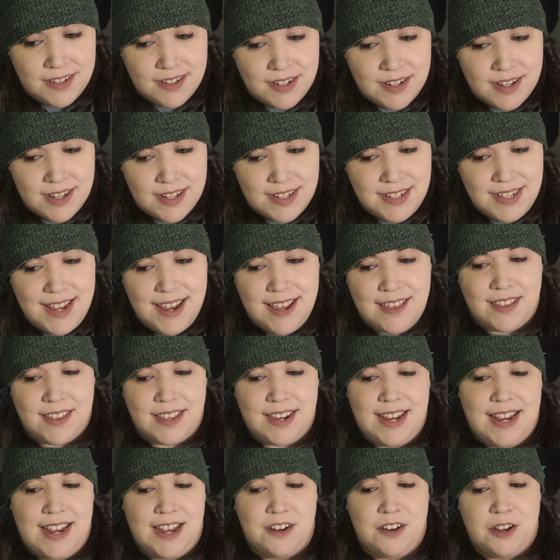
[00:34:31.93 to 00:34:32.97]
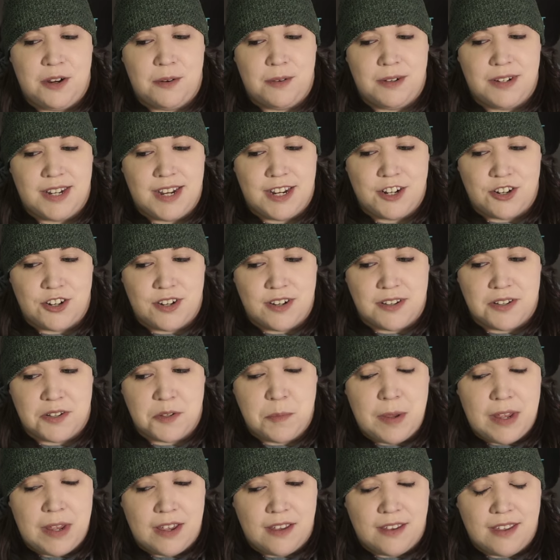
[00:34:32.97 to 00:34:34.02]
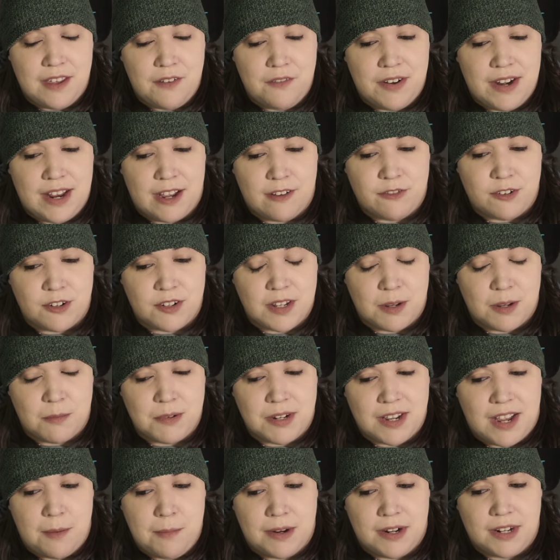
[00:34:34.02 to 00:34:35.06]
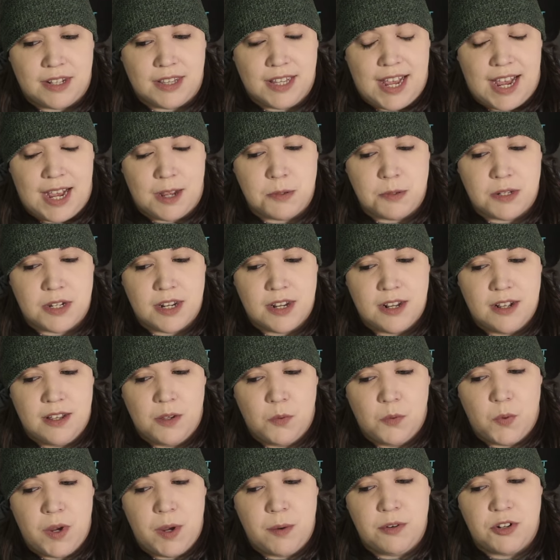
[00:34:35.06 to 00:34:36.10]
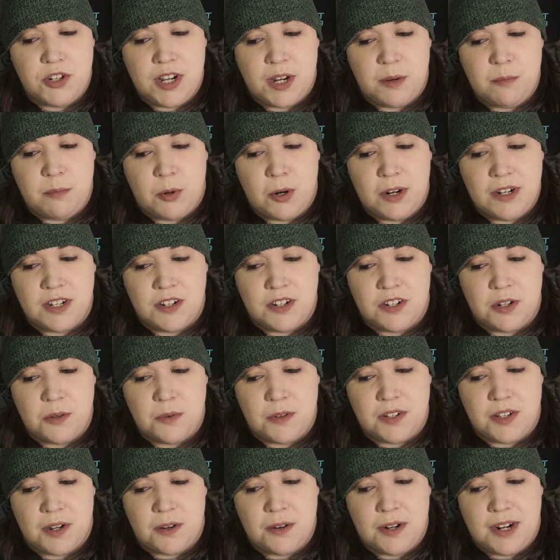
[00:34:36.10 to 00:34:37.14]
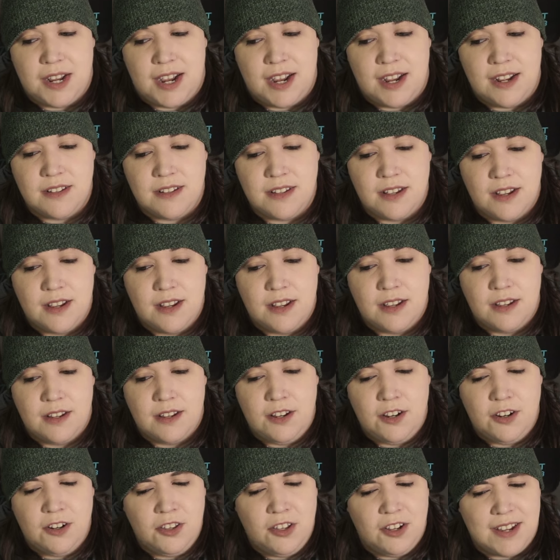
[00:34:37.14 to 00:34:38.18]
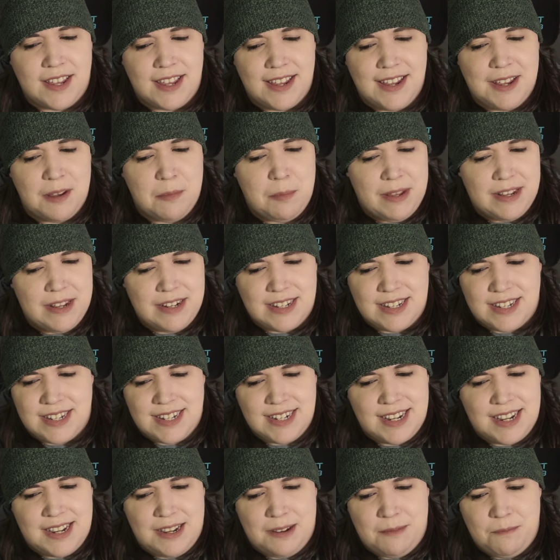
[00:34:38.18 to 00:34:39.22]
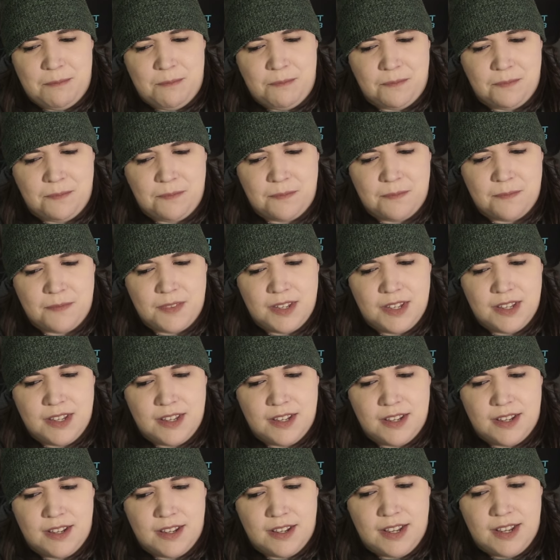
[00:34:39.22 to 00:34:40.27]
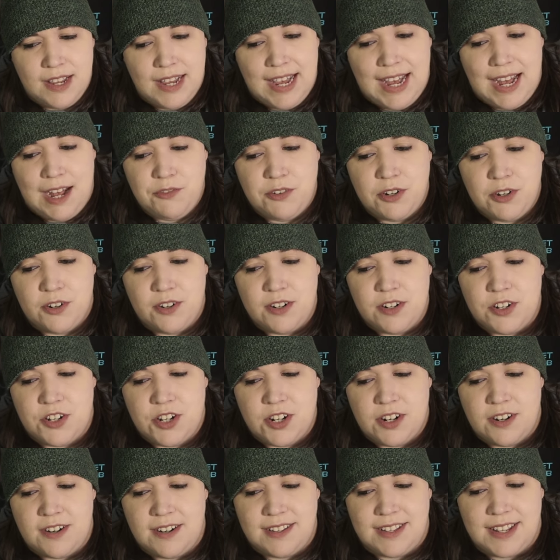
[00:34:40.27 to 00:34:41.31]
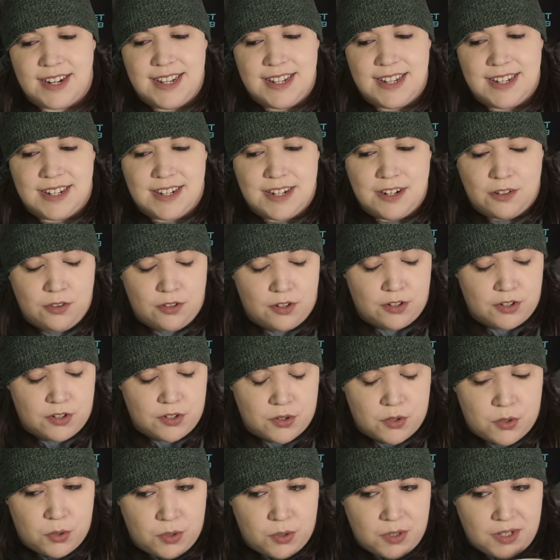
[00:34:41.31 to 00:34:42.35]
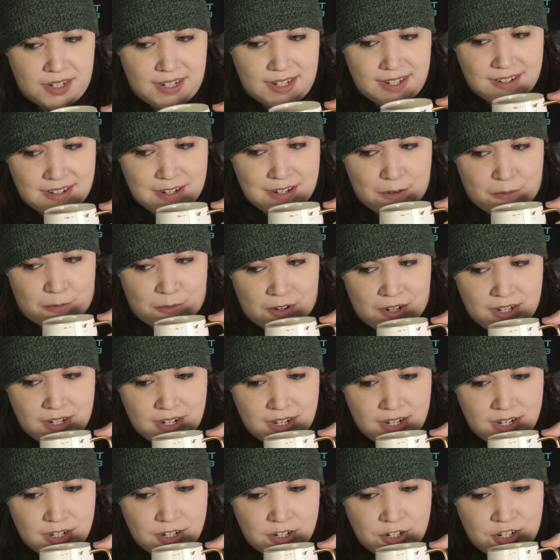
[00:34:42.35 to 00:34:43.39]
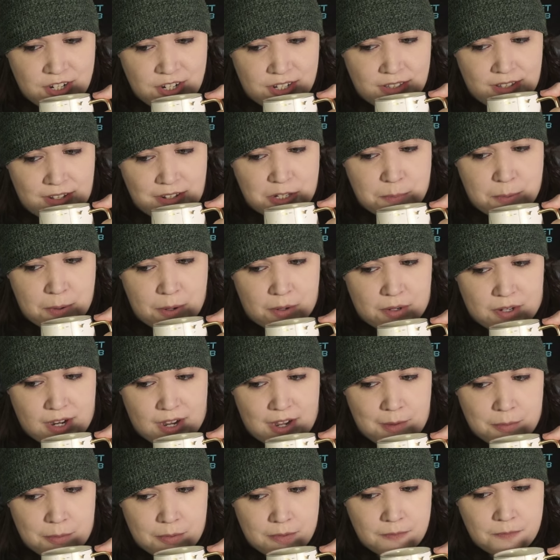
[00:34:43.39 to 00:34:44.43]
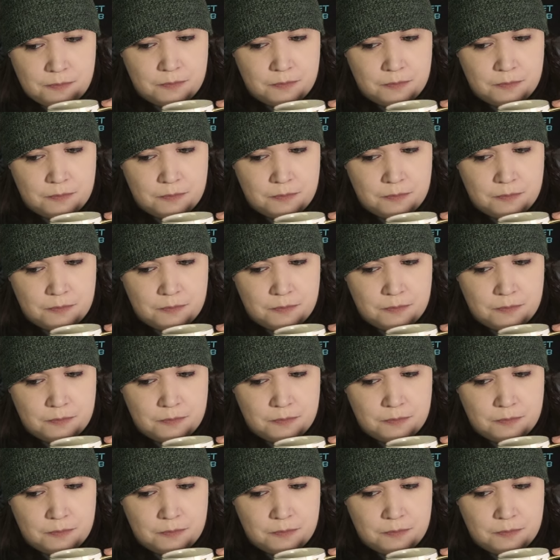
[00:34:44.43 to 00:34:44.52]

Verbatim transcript: Seeing that he had no intention to speak, even after some time had elapsed, Wei Wuxian pointed to his own eyes. "You're looking a bit, um... After ensuring that he still looked coolly indifferent, Jin Ling spoke up.